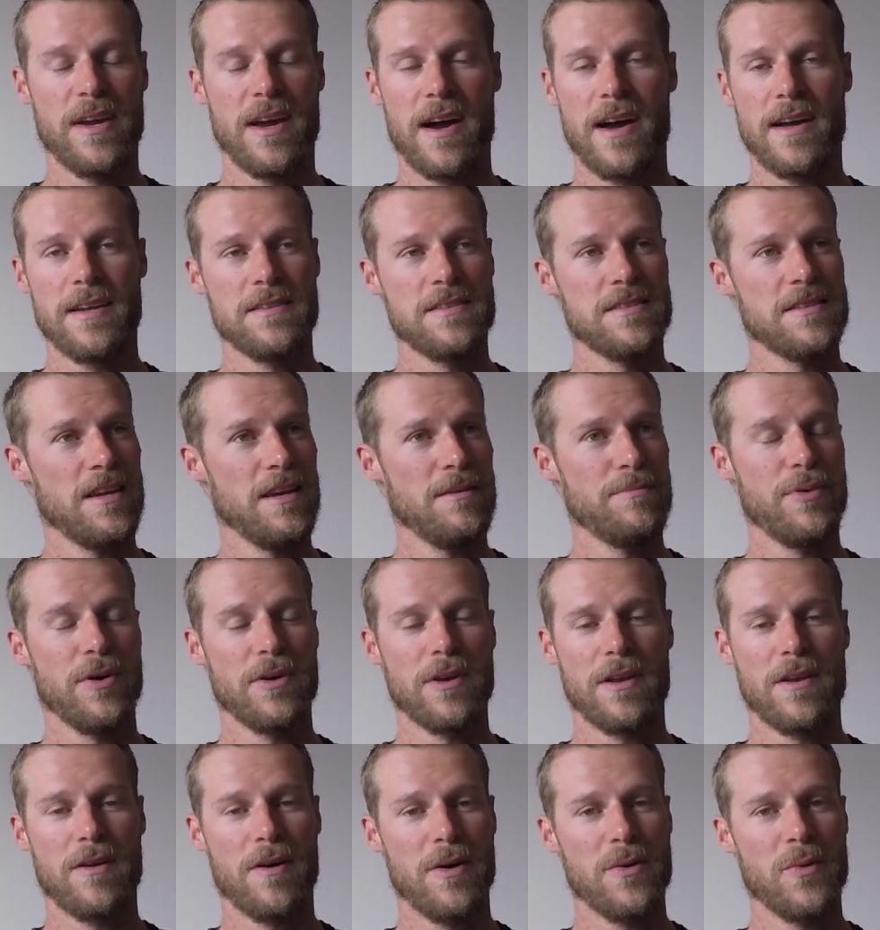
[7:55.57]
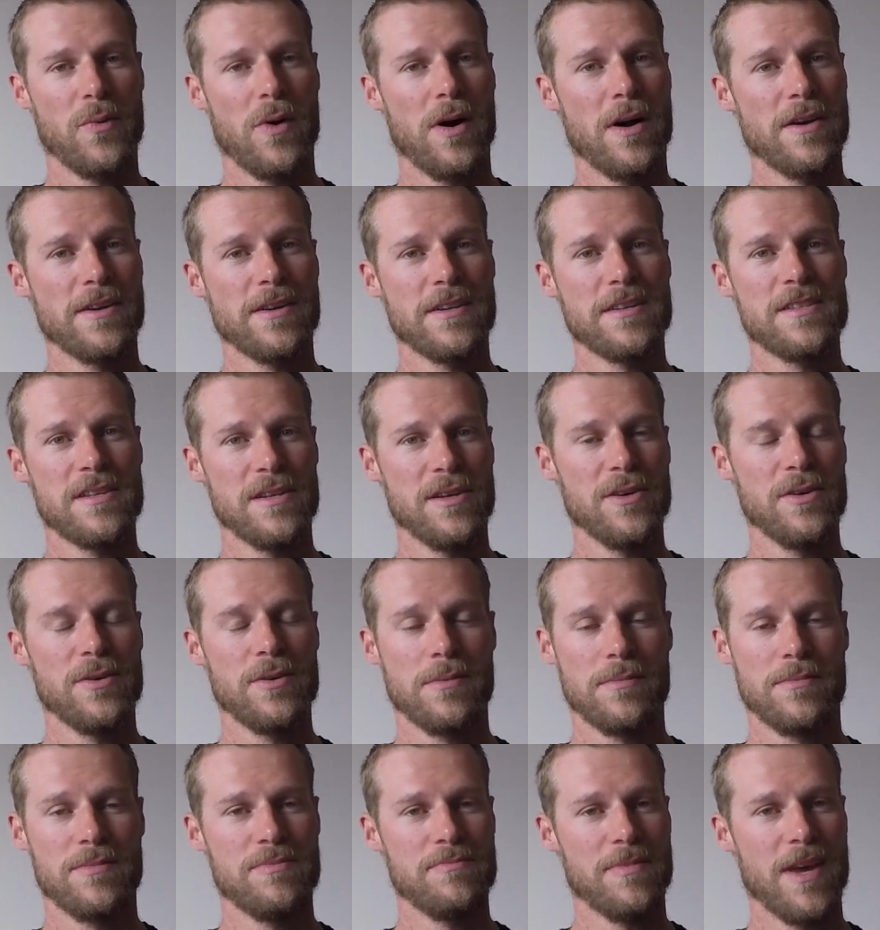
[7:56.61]
I'd say put it on 1 or 2,
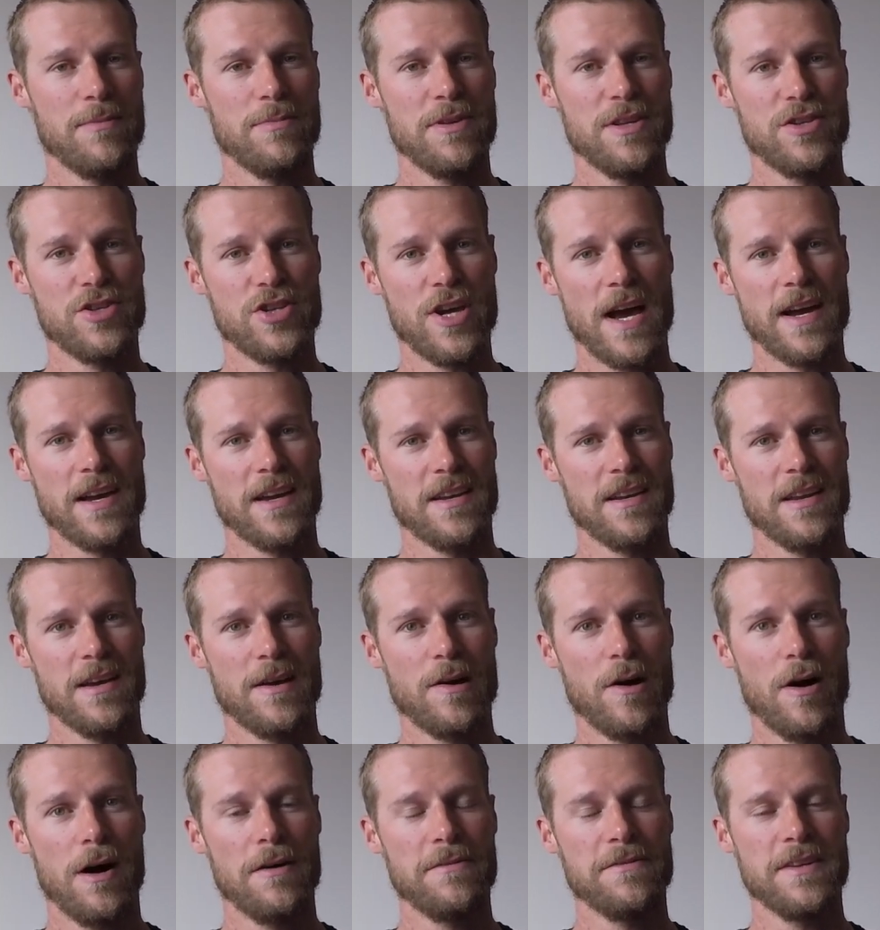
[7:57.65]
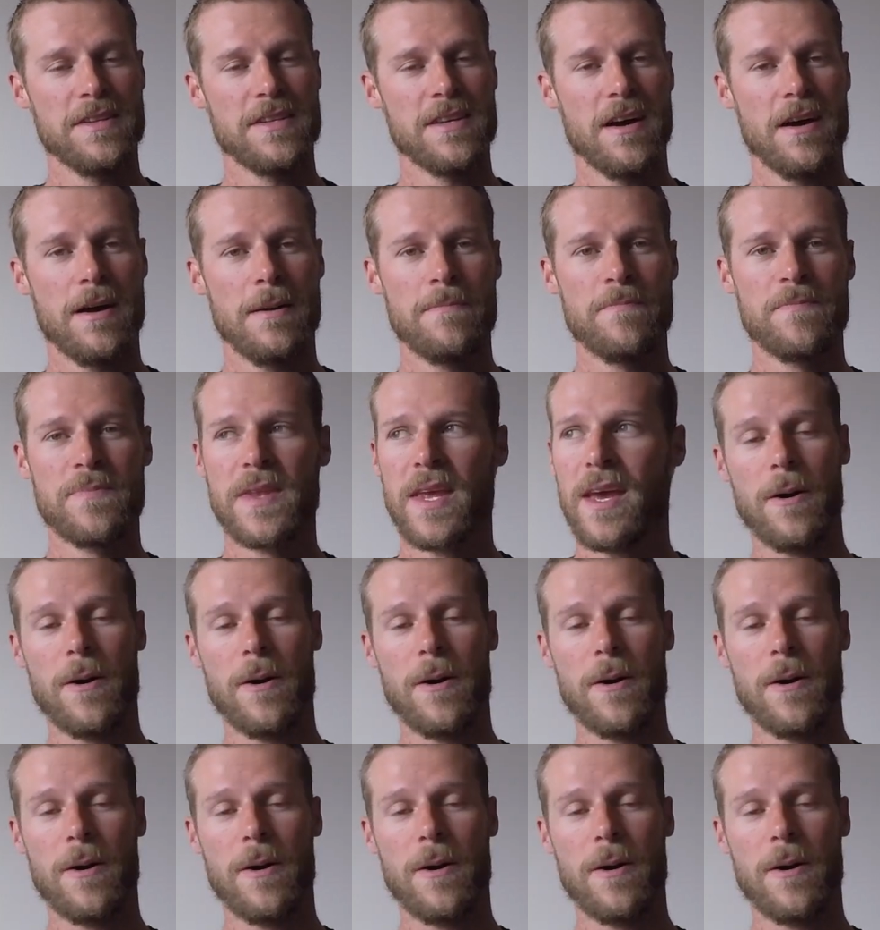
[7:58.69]
maybe check it at coffee time.